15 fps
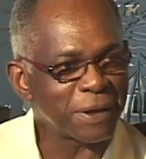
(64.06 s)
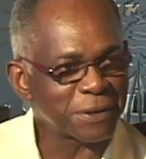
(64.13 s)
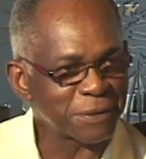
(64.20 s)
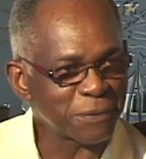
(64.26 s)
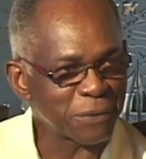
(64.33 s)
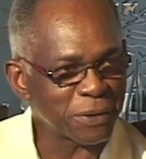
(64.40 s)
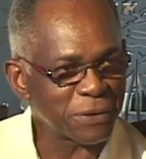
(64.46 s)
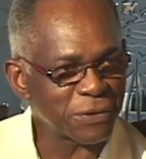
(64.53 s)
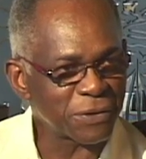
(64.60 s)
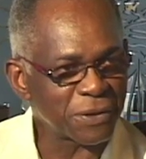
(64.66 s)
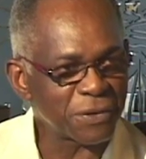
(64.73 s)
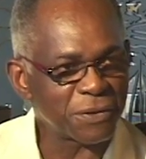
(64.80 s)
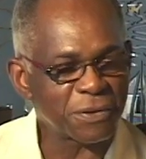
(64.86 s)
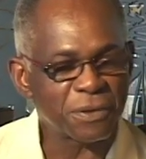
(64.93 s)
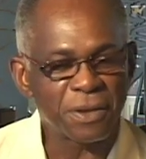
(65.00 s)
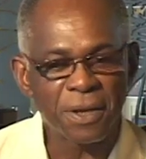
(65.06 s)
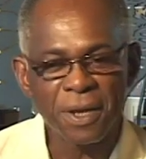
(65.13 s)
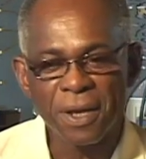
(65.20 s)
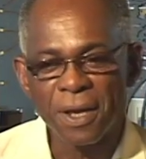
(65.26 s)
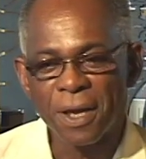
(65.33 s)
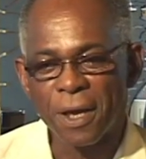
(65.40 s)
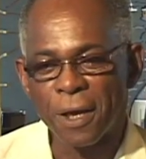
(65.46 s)
as for instance.
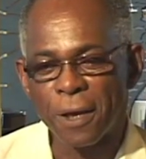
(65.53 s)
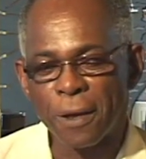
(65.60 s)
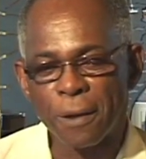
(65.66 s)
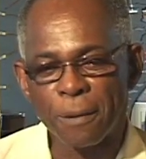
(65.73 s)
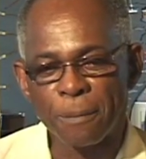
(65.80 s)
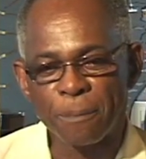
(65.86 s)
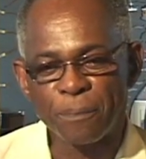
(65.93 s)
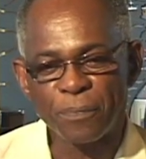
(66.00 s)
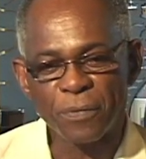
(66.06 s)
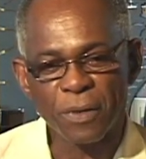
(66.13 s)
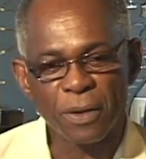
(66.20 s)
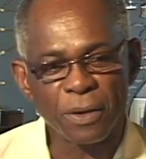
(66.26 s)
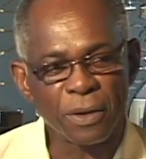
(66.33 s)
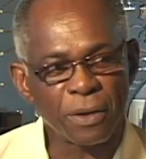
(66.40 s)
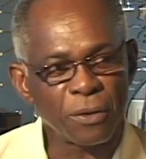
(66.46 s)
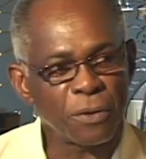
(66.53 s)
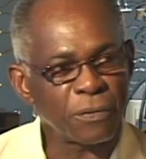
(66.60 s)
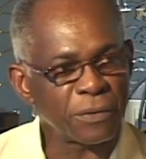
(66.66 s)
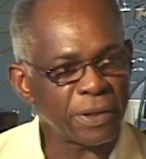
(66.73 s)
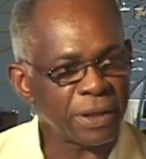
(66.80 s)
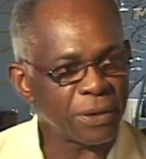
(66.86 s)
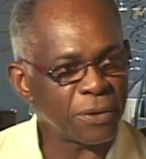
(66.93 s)

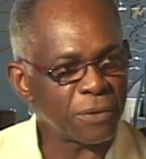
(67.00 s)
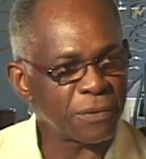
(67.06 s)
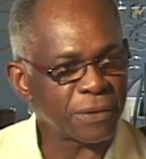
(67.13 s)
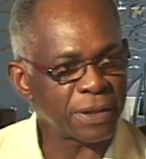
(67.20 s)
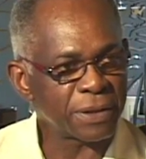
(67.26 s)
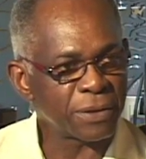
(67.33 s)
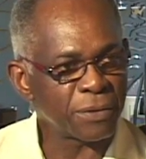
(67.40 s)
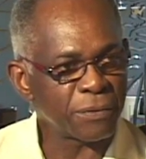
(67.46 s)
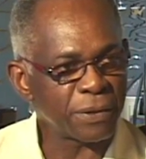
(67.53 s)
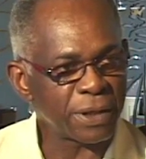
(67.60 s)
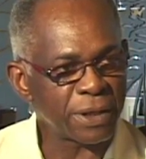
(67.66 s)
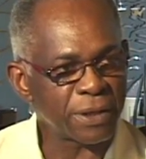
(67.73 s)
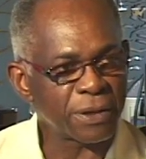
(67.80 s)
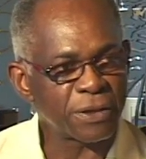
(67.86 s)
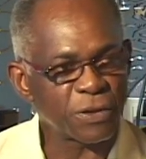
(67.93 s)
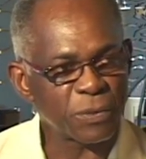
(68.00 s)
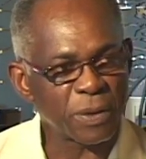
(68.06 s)
Over the years,